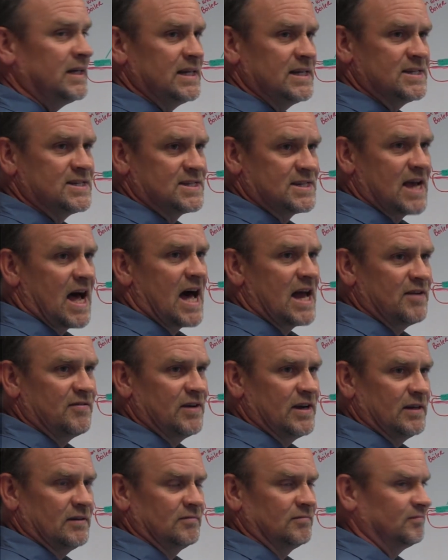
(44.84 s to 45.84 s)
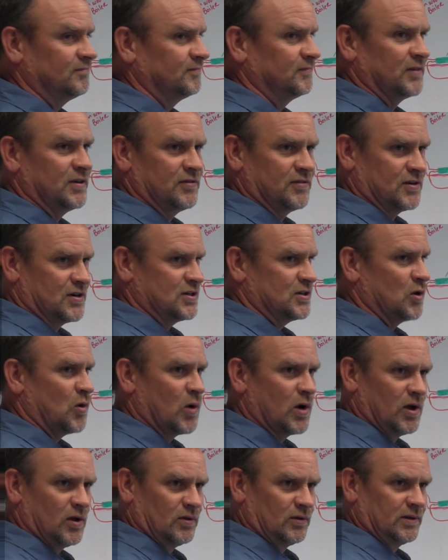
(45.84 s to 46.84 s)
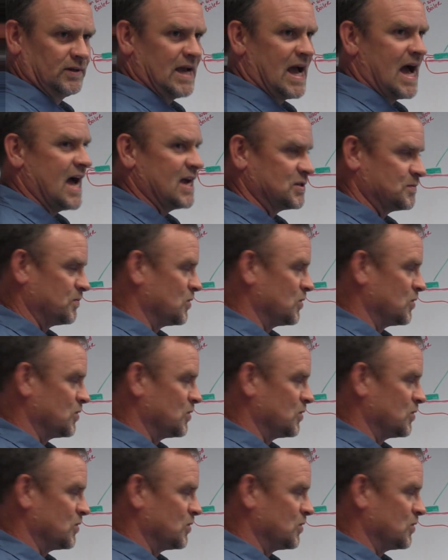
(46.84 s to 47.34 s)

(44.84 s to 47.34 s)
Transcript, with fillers: inside of it, referring to oil, gas,